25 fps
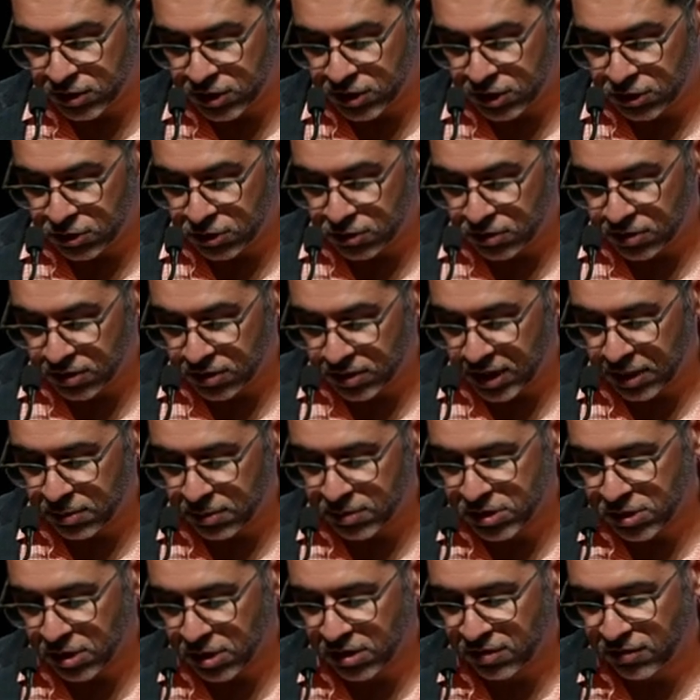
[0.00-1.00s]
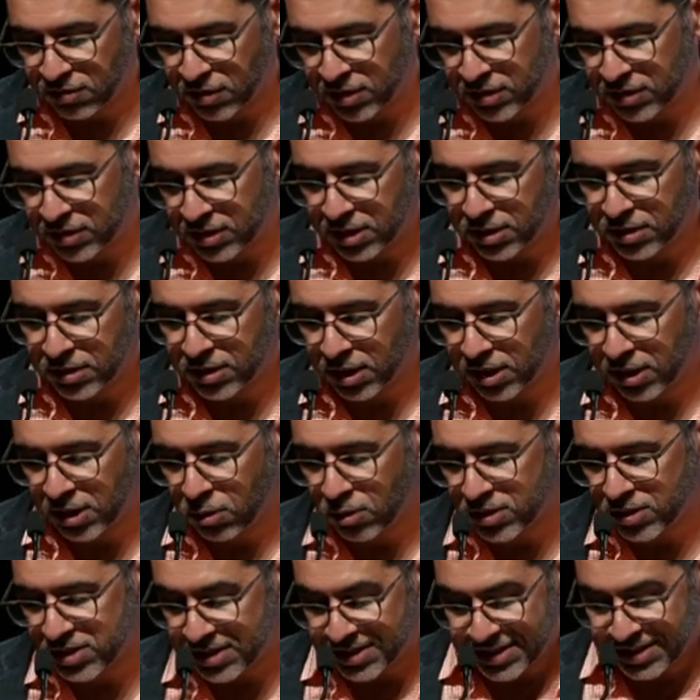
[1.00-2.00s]
student named Saravan Tirtala
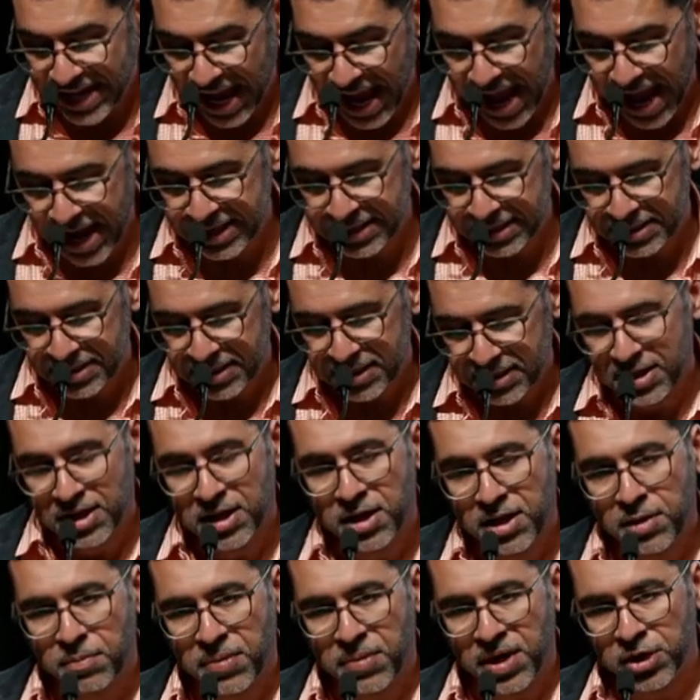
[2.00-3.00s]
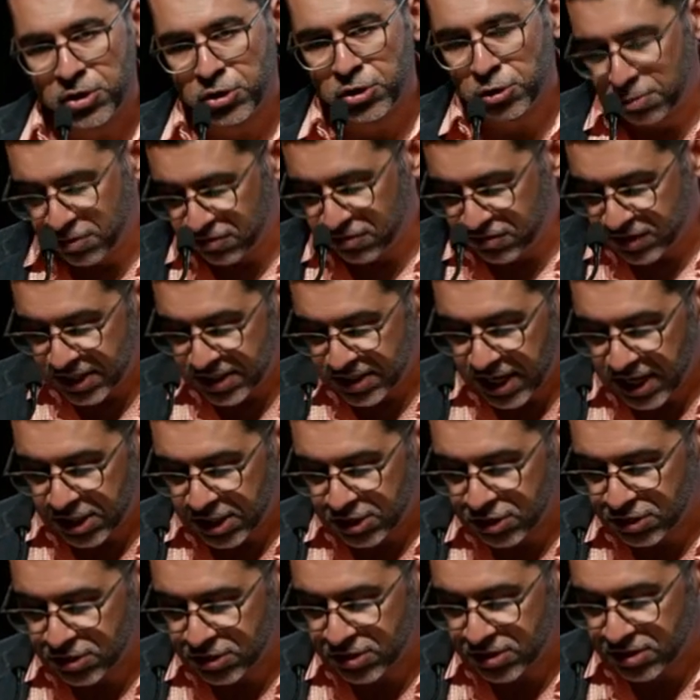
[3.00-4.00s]
was attacked by a group of
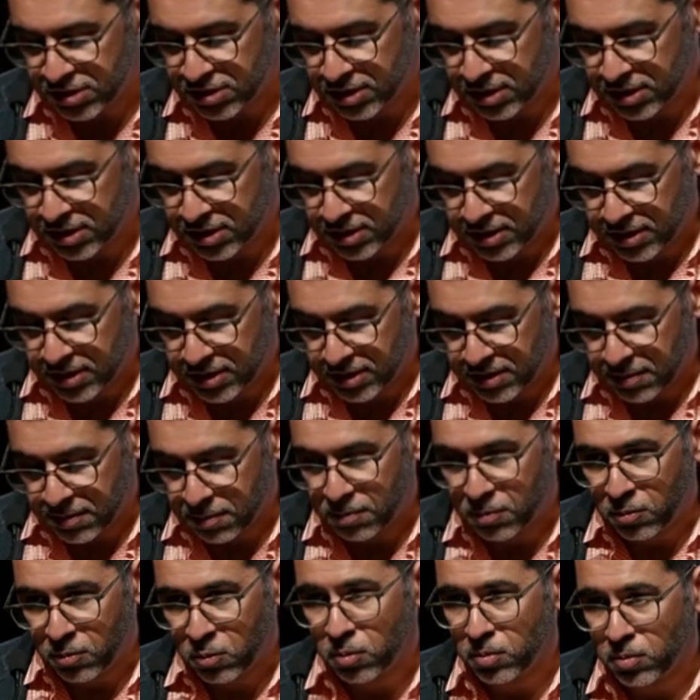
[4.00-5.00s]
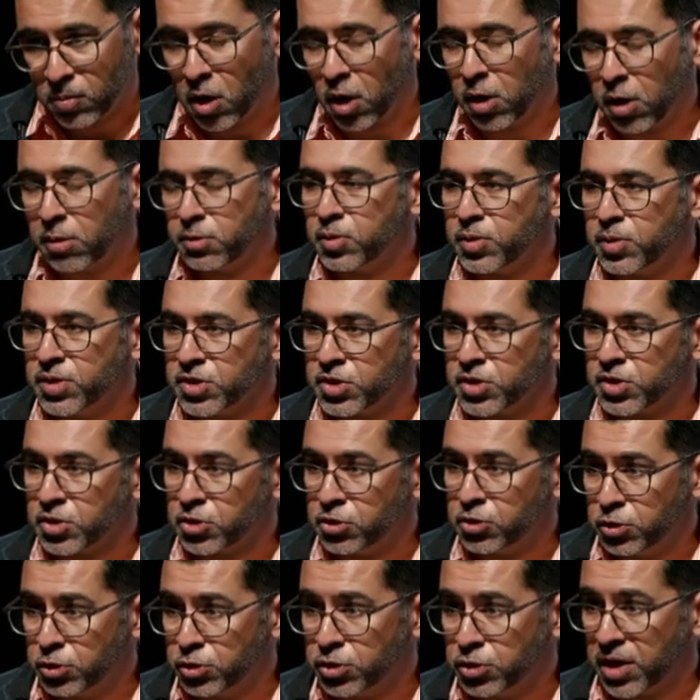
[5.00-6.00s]
teenagers armed with a
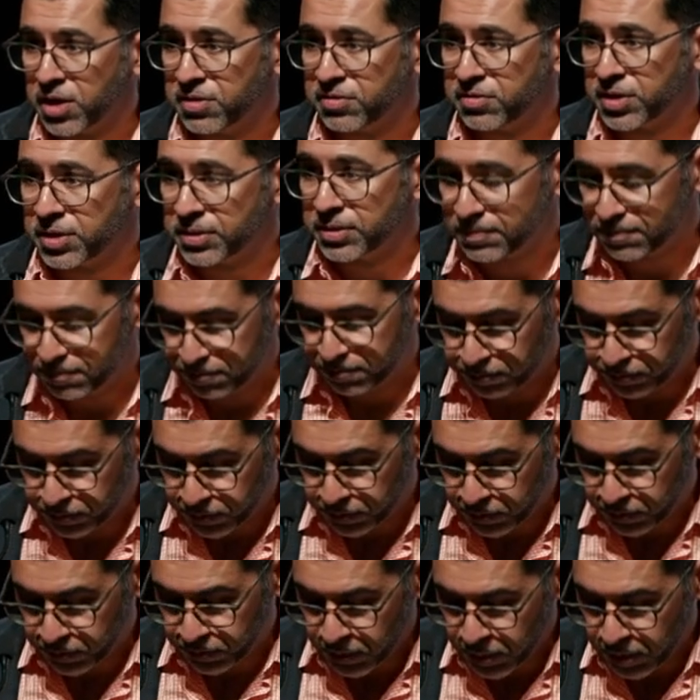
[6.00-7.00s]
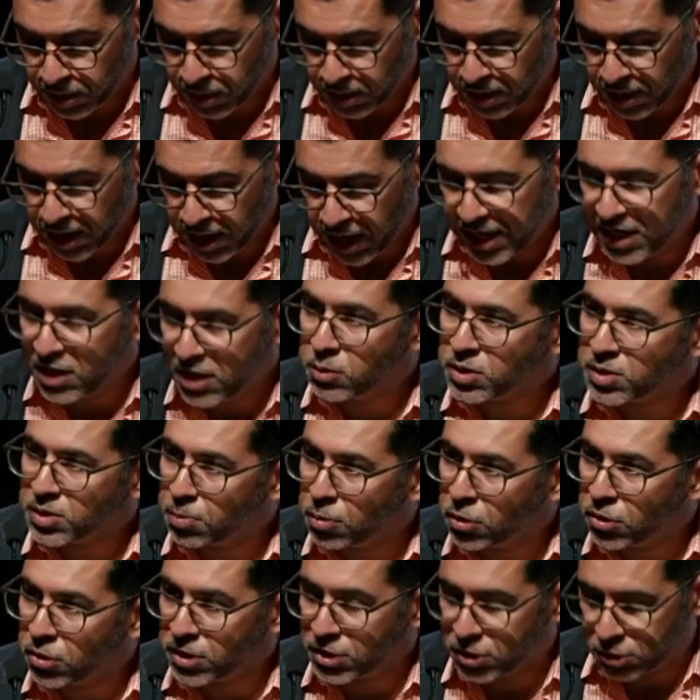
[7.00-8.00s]
screwdriver, and he was
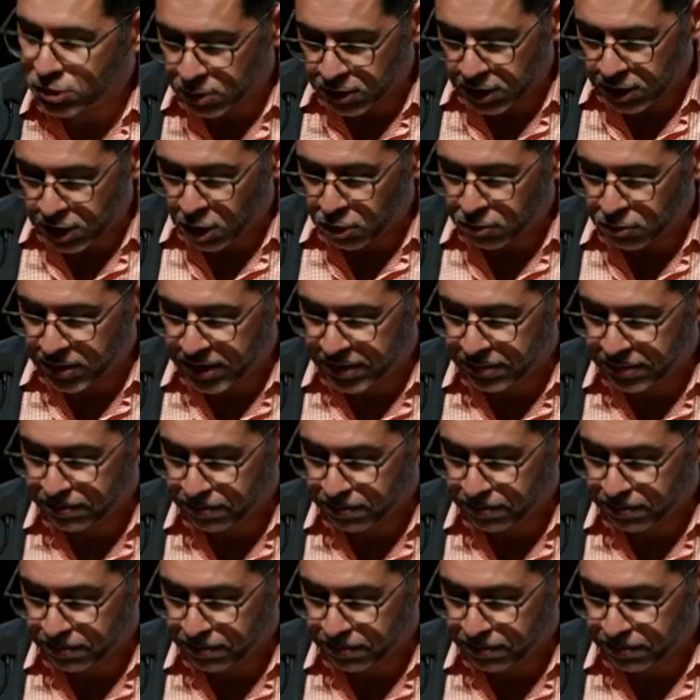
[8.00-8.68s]
put into a coma.